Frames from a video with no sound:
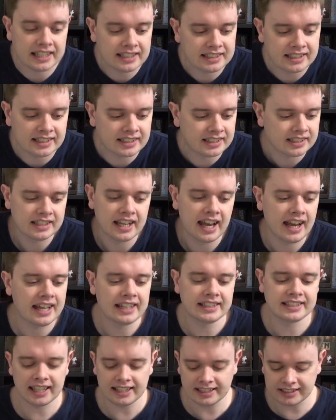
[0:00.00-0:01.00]
and yeah,
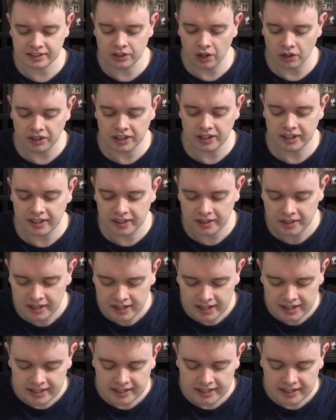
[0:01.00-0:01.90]
it's it's not gonna